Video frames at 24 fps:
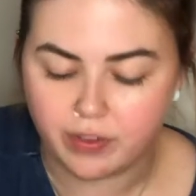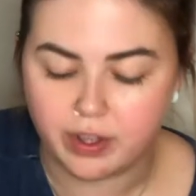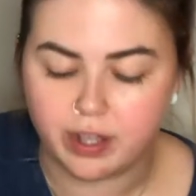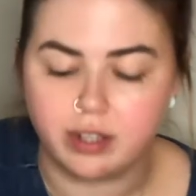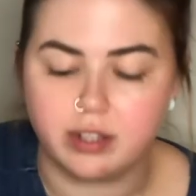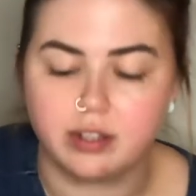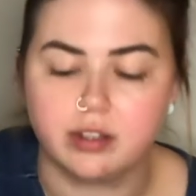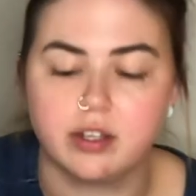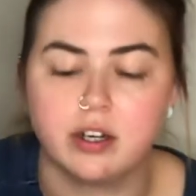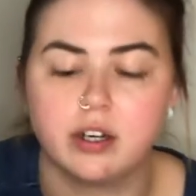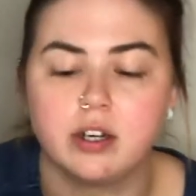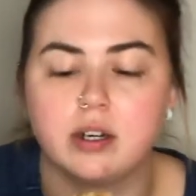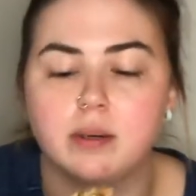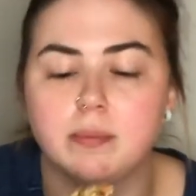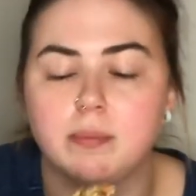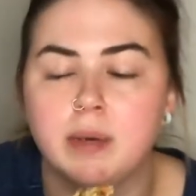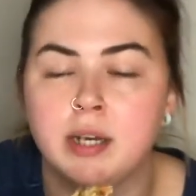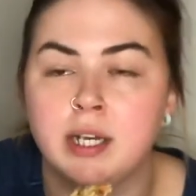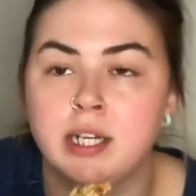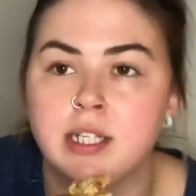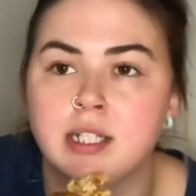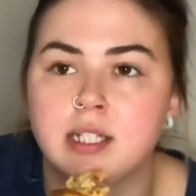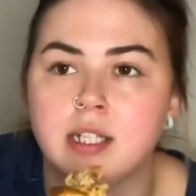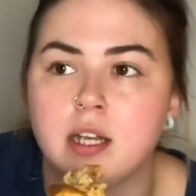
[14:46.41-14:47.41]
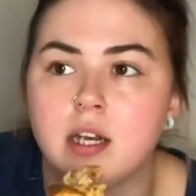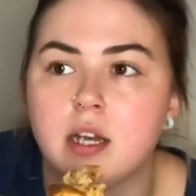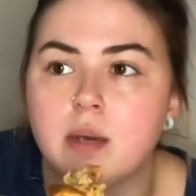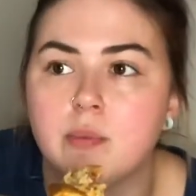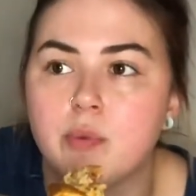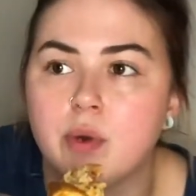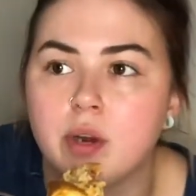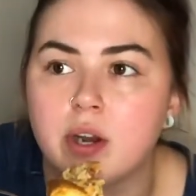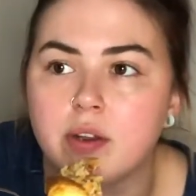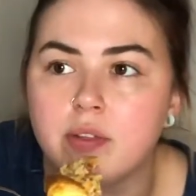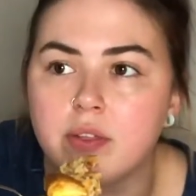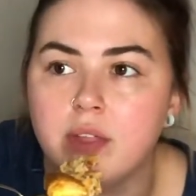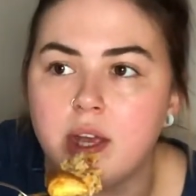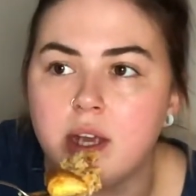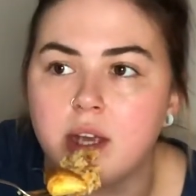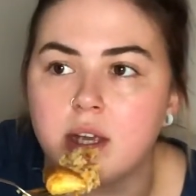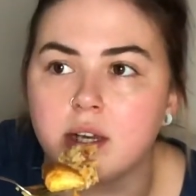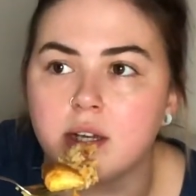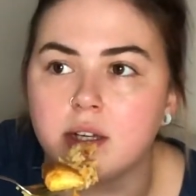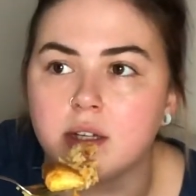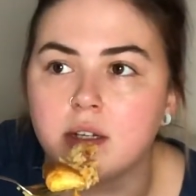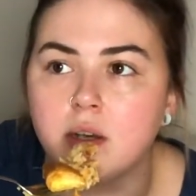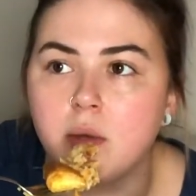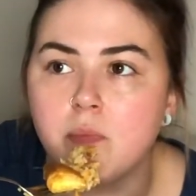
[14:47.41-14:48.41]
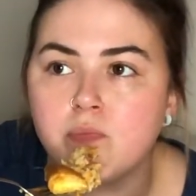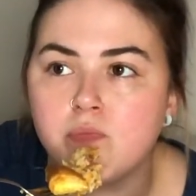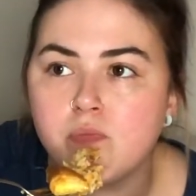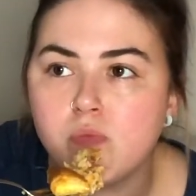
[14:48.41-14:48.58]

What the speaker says: like their money set up where they can,